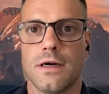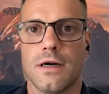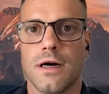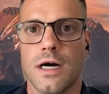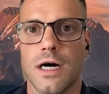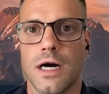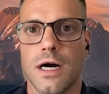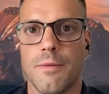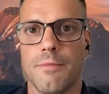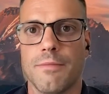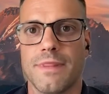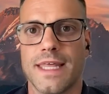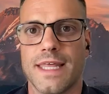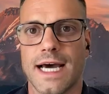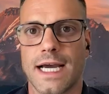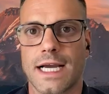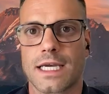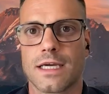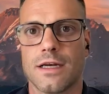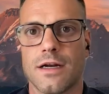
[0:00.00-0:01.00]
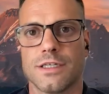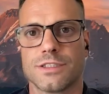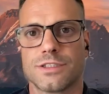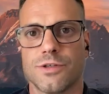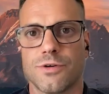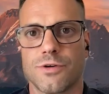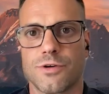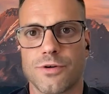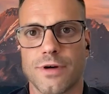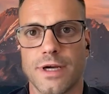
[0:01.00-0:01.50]
Um, that can
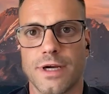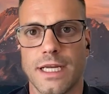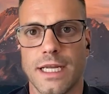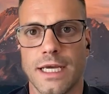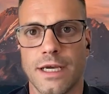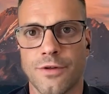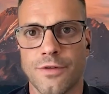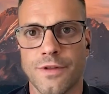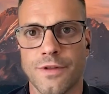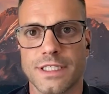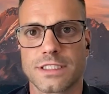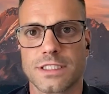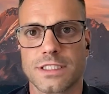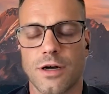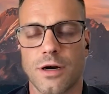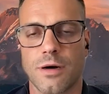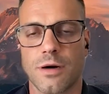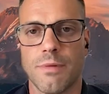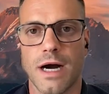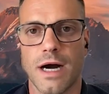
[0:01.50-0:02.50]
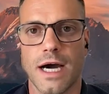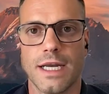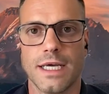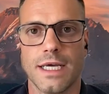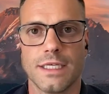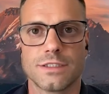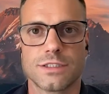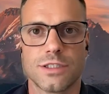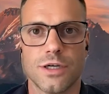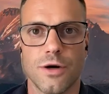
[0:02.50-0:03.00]
also create illness in our body.